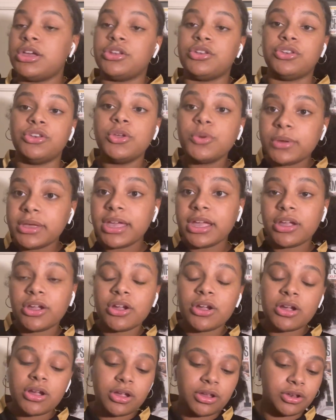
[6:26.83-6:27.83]
New
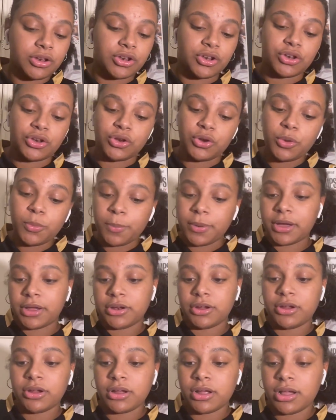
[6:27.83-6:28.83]
kicker, new
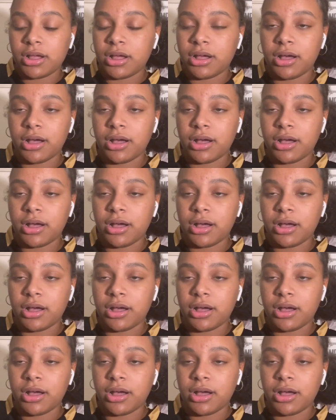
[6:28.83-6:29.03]
punter,